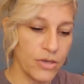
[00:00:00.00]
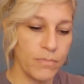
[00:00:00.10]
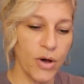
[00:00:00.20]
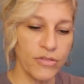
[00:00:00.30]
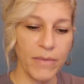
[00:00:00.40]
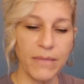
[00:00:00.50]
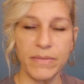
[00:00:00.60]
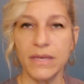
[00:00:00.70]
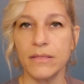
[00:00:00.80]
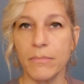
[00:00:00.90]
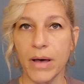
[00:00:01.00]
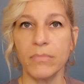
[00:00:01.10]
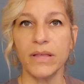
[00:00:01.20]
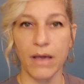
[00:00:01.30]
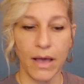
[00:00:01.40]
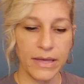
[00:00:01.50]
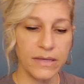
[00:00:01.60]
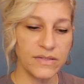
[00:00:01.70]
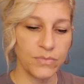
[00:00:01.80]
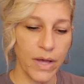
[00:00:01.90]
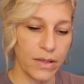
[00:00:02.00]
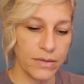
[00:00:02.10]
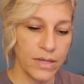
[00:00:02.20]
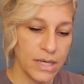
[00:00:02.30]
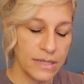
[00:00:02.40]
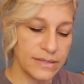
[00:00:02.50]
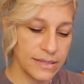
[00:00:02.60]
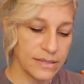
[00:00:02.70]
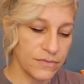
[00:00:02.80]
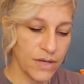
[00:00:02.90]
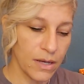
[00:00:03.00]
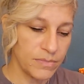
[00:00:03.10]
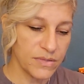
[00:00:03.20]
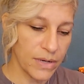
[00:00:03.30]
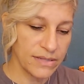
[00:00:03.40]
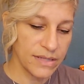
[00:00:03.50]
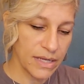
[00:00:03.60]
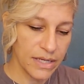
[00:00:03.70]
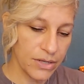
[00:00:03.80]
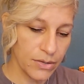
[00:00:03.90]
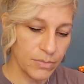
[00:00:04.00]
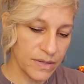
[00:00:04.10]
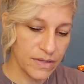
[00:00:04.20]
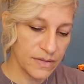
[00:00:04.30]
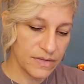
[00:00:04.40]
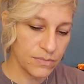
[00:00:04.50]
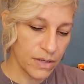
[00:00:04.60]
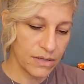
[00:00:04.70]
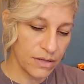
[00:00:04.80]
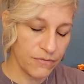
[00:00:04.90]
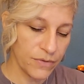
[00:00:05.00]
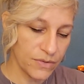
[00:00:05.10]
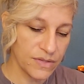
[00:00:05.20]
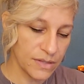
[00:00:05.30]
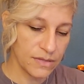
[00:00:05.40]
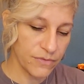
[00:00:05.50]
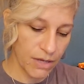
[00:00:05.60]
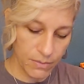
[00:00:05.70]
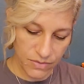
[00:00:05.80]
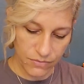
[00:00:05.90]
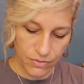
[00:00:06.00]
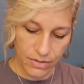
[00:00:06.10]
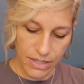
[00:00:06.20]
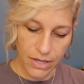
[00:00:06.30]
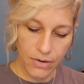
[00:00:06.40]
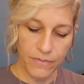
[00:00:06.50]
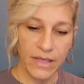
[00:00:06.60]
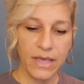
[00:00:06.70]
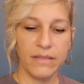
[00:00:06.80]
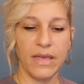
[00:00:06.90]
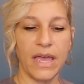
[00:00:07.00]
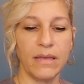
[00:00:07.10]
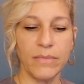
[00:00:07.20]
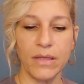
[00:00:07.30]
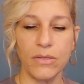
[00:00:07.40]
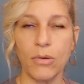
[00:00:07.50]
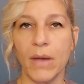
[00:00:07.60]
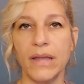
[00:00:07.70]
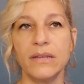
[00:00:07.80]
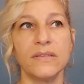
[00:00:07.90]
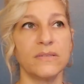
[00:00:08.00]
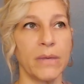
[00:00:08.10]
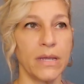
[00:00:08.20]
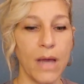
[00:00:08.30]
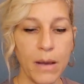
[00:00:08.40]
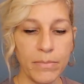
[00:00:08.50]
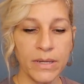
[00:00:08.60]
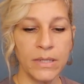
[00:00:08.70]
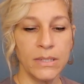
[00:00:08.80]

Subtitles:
You both might be in the public eye as well. Six of Cups, why is that here, please? truths. Why do they feel Six of Cups for Leo? The Hangman, their mind is made up.